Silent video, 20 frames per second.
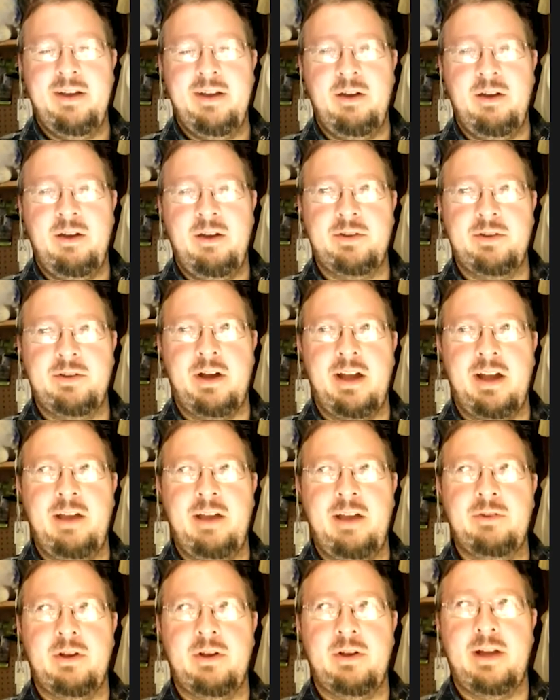It was
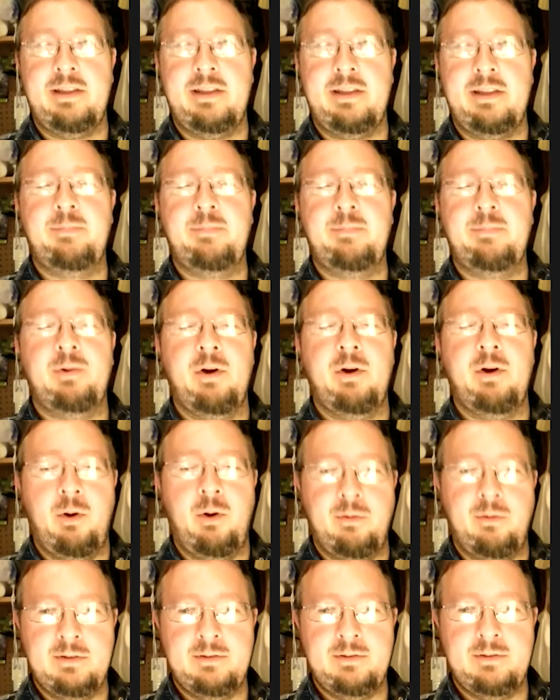a Elite Pro.